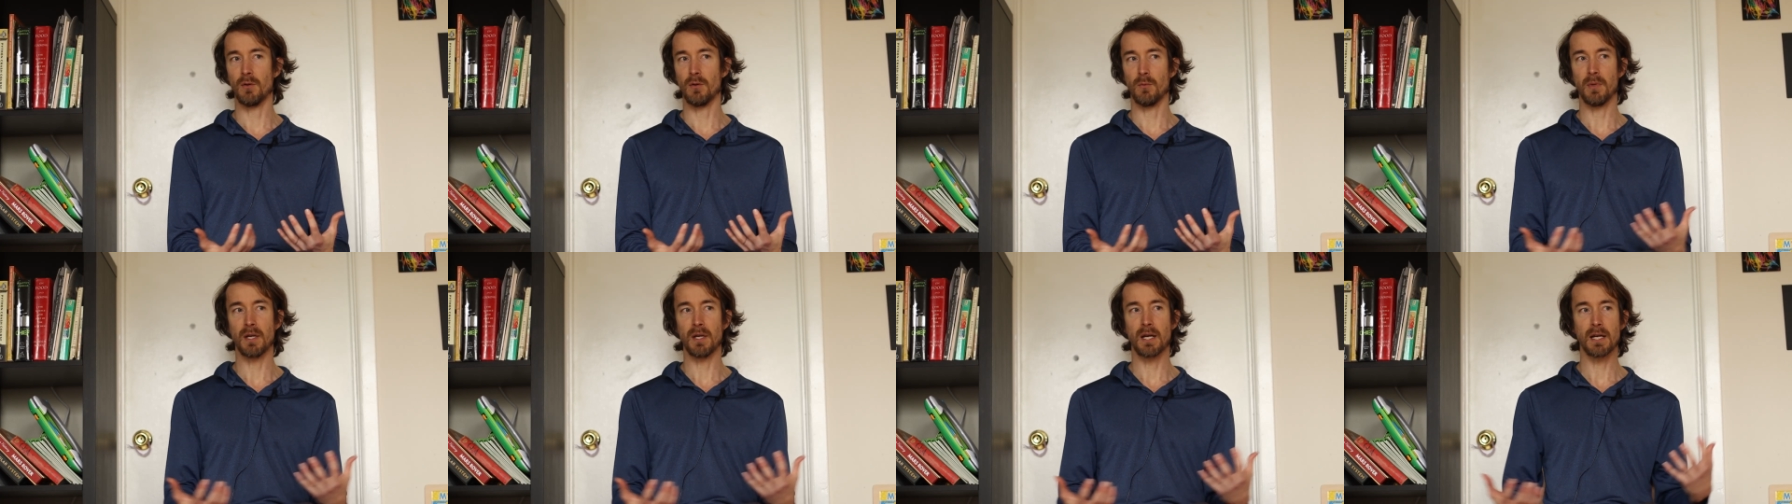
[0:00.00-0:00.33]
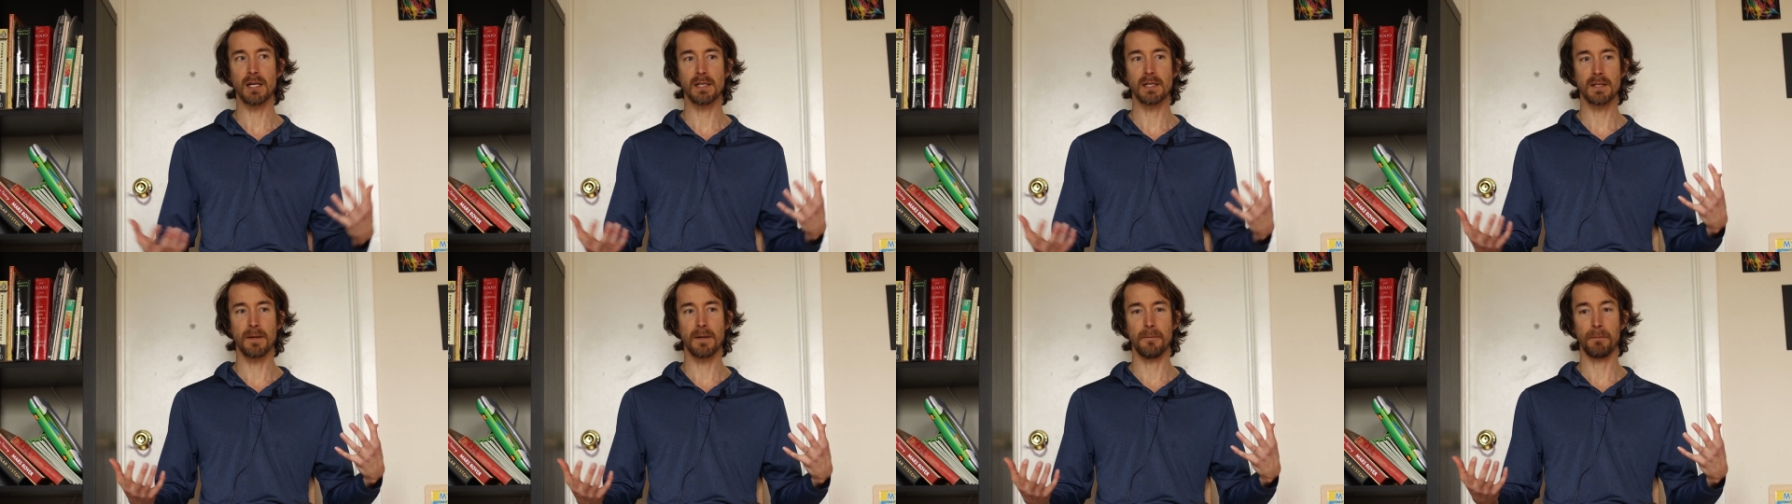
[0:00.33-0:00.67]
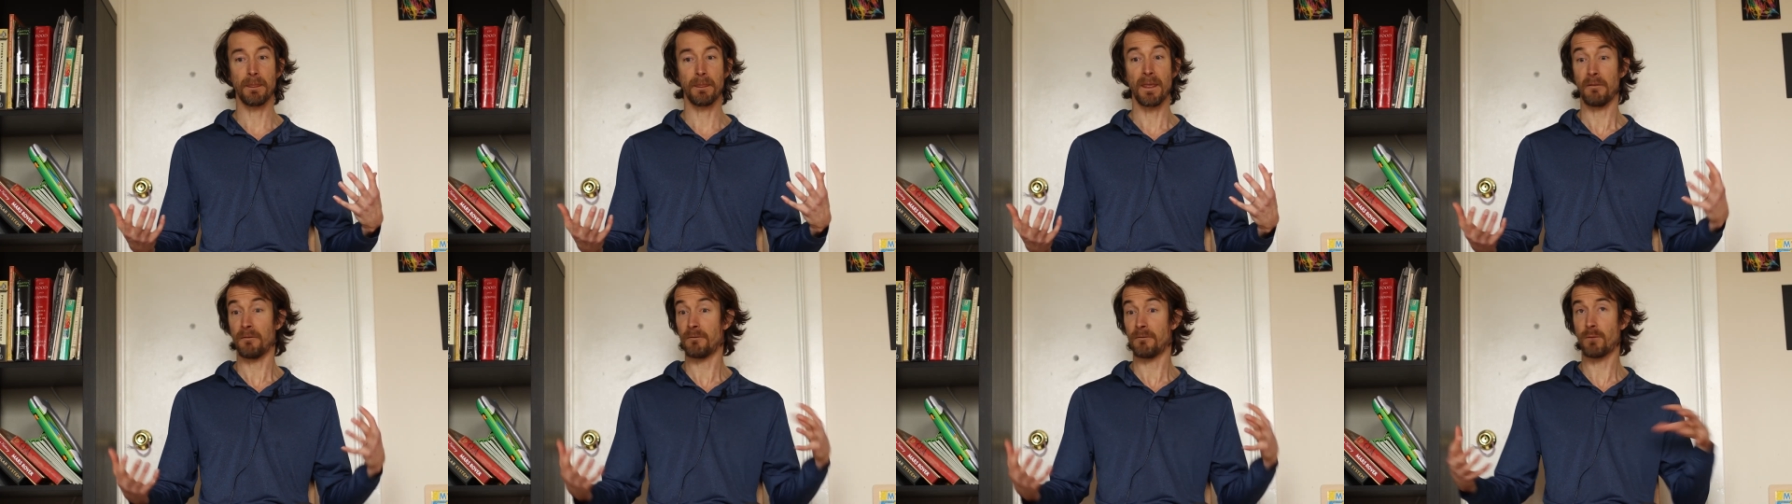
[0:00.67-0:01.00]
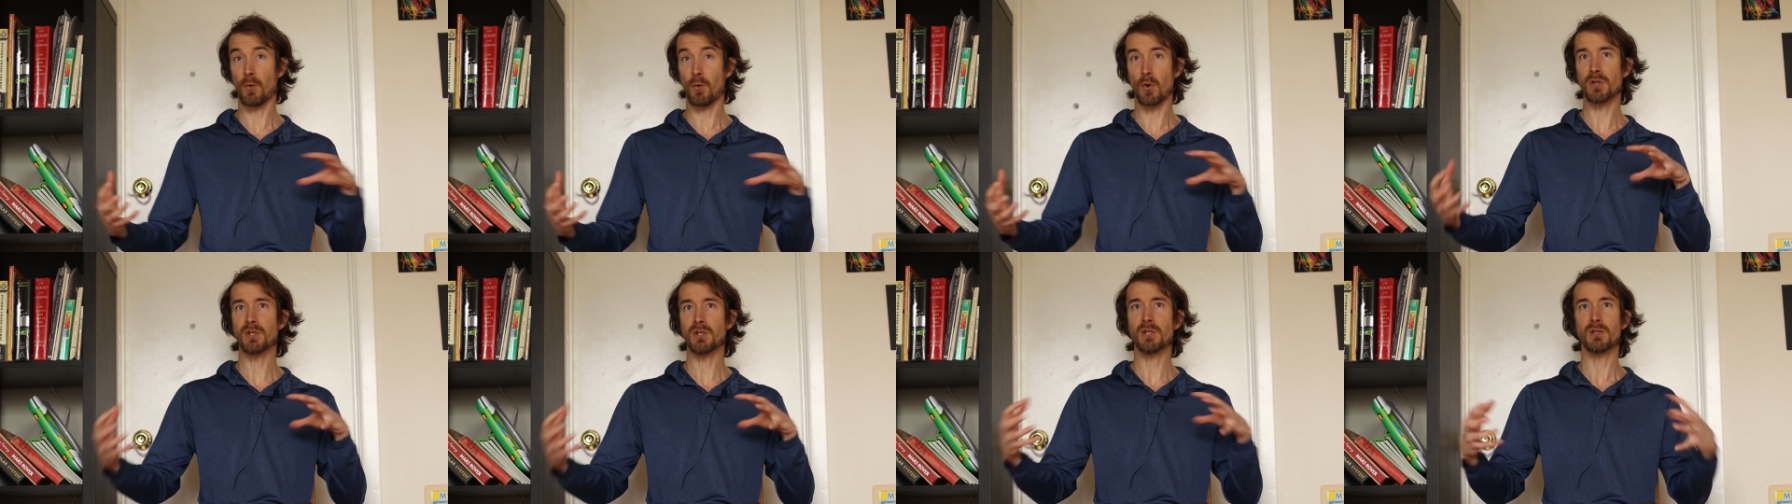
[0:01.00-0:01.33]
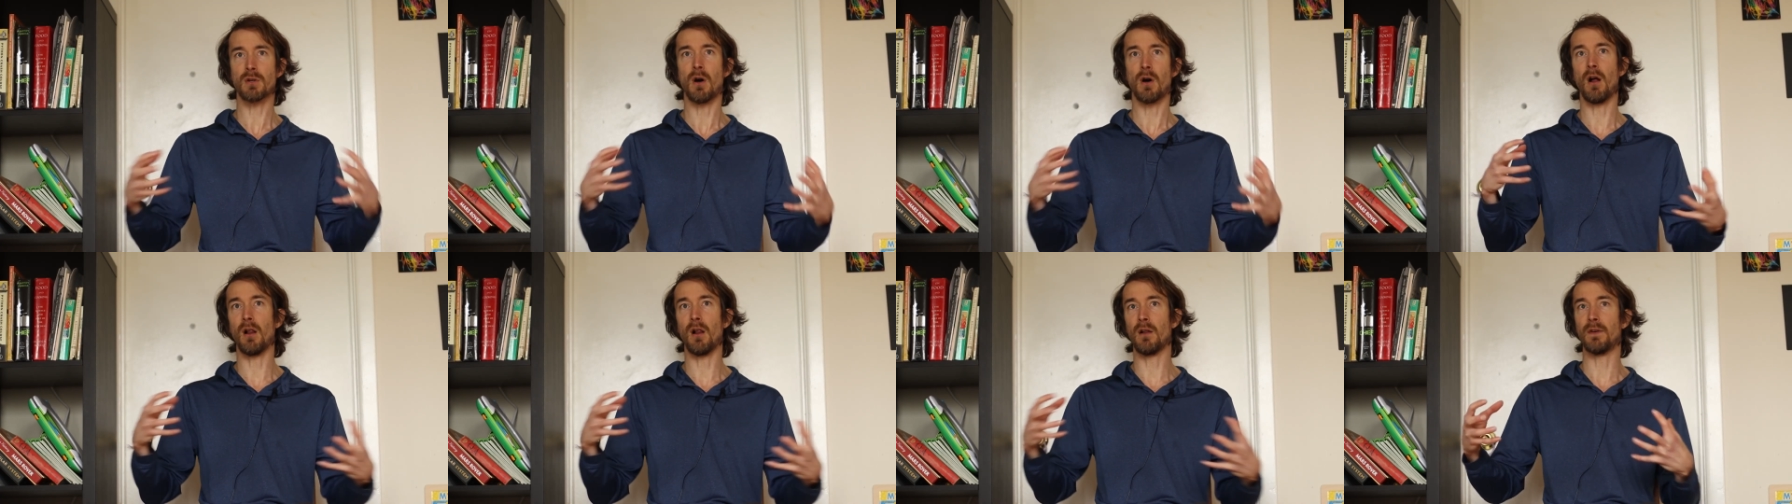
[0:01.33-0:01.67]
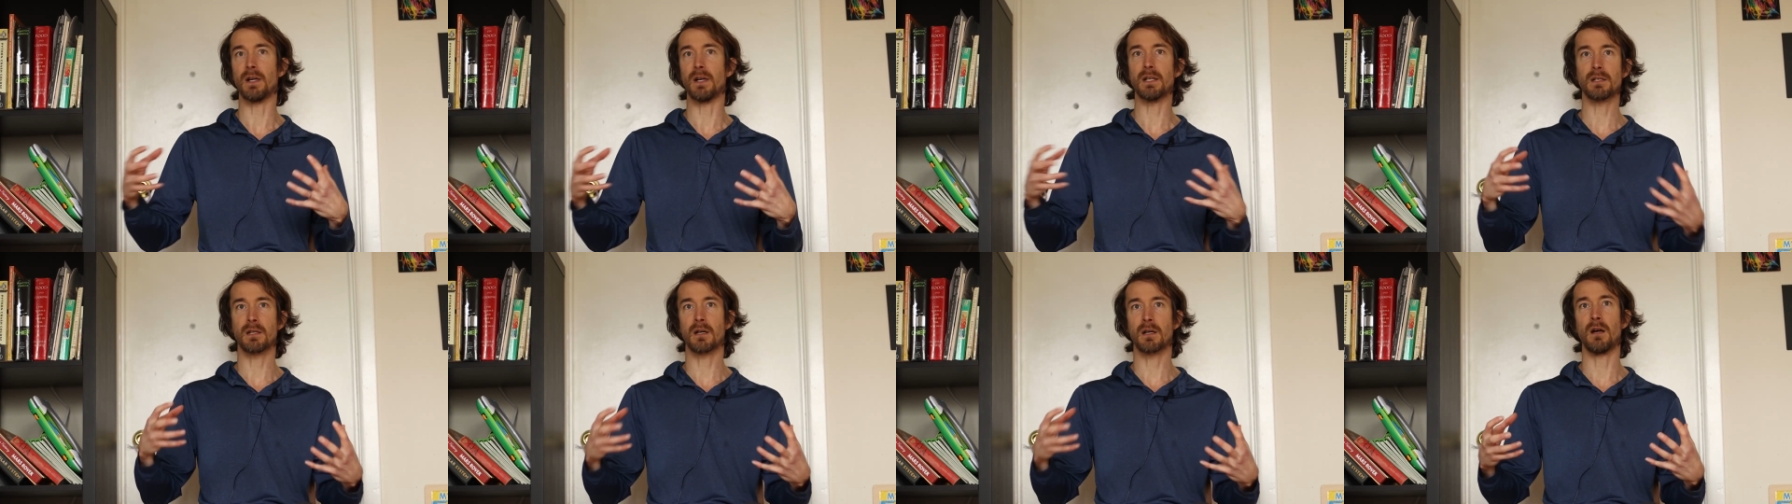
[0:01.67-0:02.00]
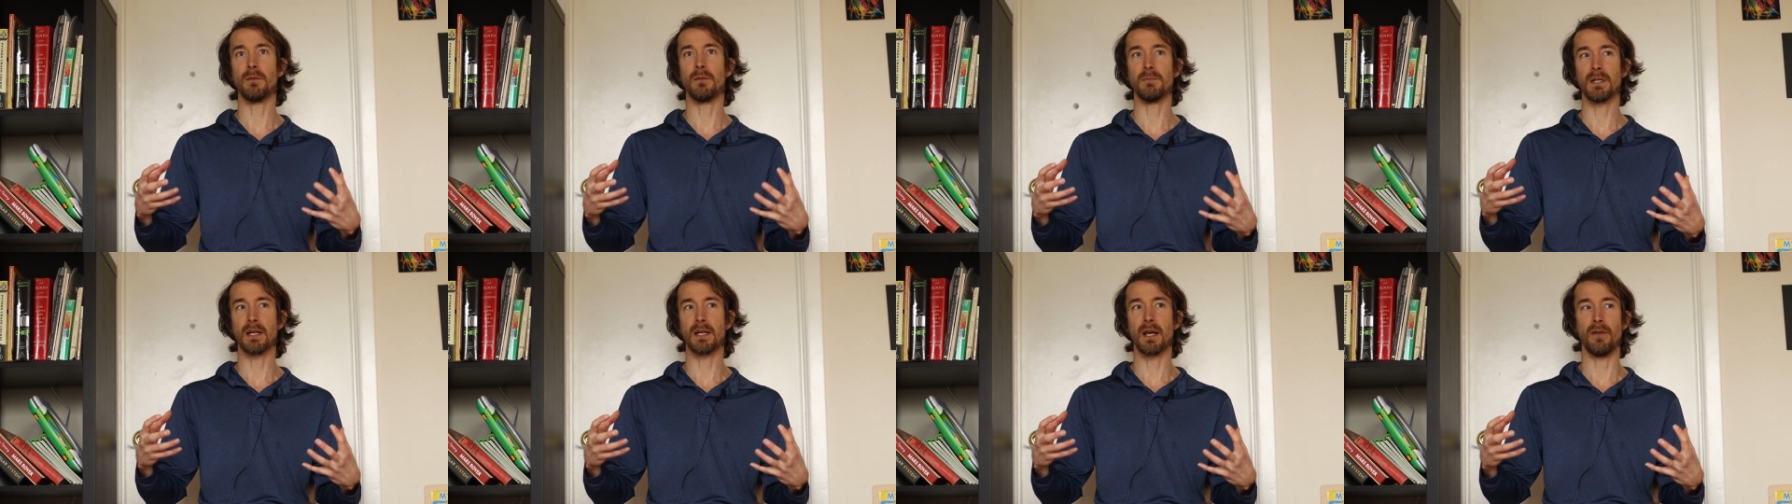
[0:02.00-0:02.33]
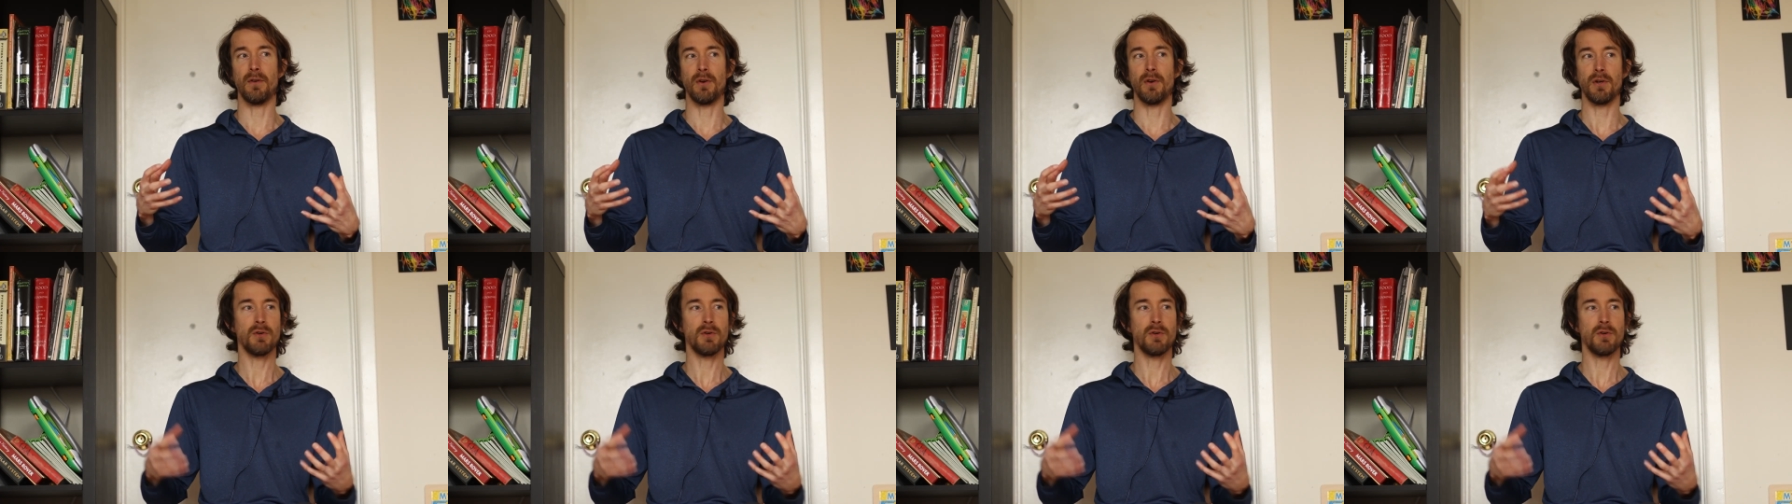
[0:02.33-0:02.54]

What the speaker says: because it forces all of us to come together.